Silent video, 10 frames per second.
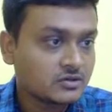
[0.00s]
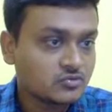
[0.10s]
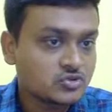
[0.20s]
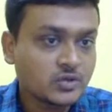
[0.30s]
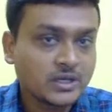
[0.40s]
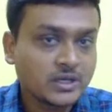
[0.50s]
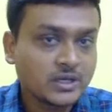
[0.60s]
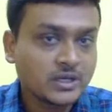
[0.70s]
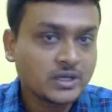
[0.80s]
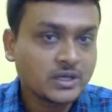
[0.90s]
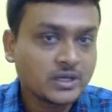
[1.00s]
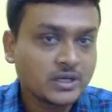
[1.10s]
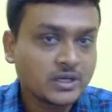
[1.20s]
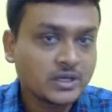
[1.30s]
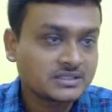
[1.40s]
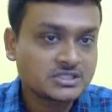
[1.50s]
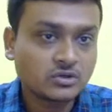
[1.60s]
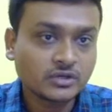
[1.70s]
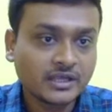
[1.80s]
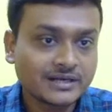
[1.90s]
Do join because your examination is
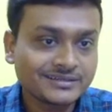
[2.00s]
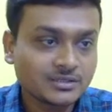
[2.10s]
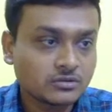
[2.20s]
knocking at the